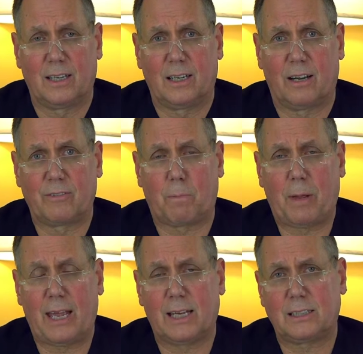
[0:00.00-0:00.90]
of the
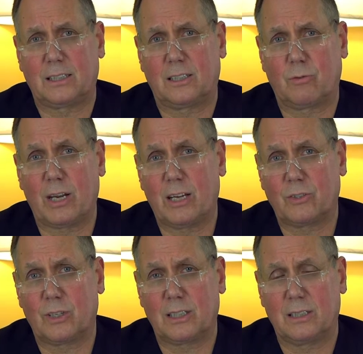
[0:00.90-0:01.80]
past
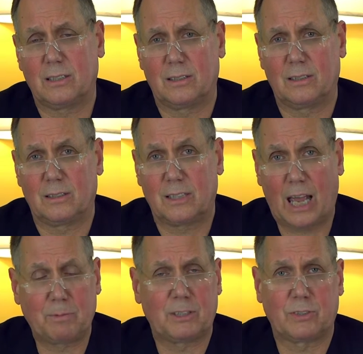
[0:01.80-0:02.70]
300
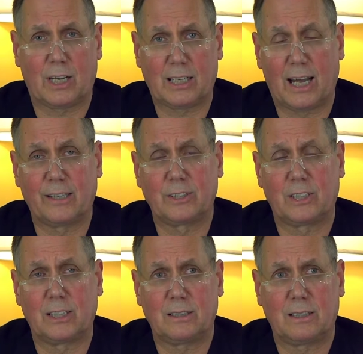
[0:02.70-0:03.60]
types of
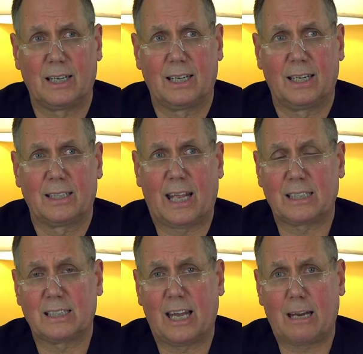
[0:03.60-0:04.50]
psychologies that
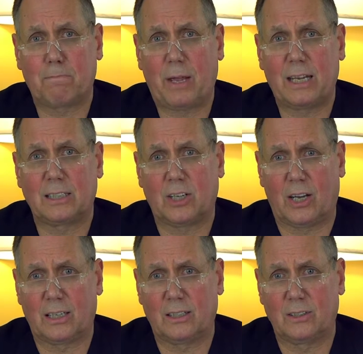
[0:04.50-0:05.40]
is not based
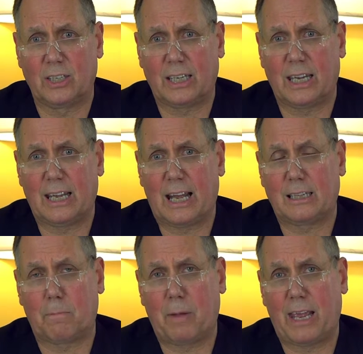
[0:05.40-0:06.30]
on looking
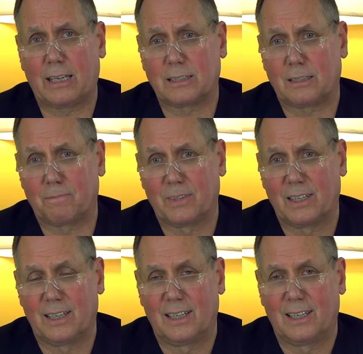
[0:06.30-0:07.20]
at the past.
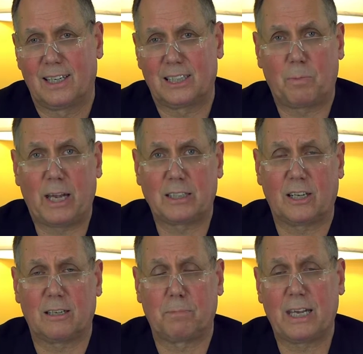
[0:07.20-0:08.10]
It's based
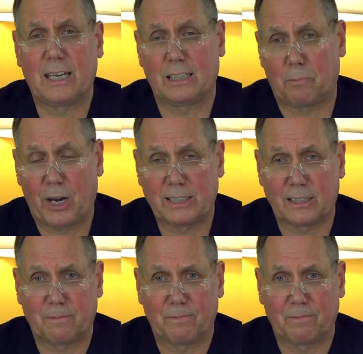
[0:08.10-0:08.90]
on being in the present.